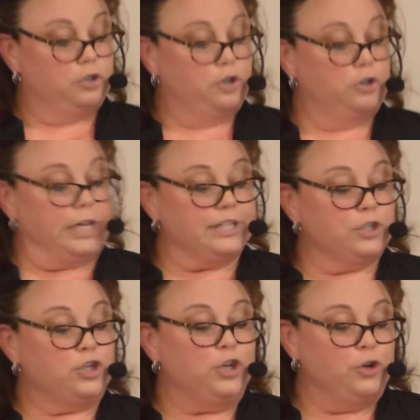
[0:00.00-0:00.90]
to,
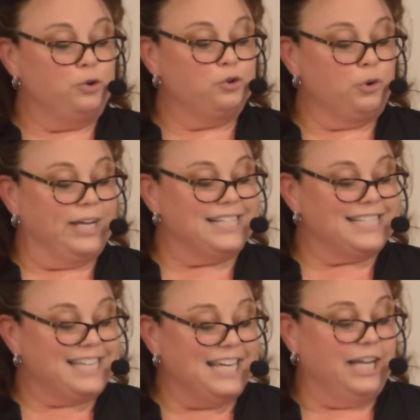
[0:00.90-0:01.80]
to
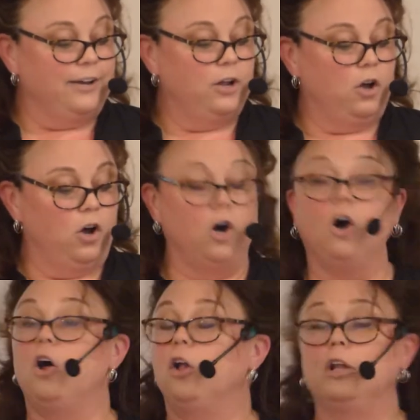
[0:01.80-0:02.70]
transcend
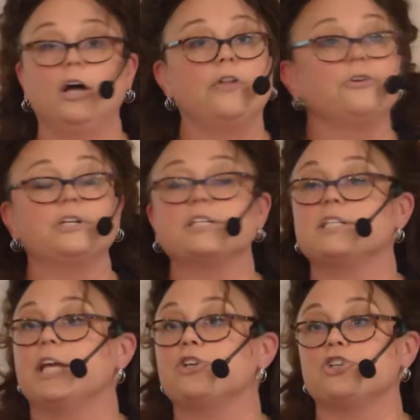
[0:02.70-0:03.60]
all other
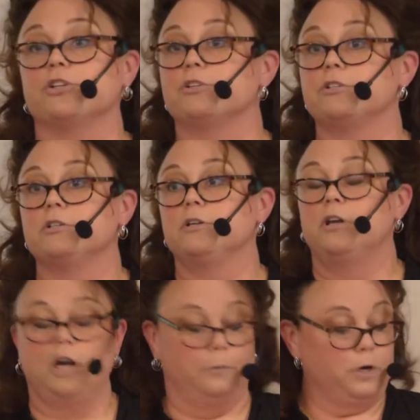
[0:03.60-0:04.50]
distinctions
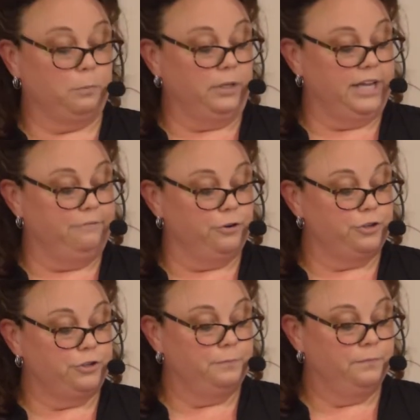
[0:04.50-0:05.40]
among
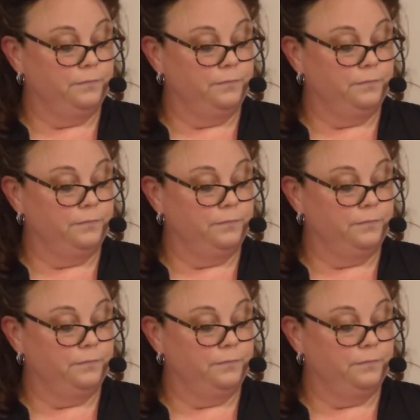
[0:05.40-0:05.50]
believers.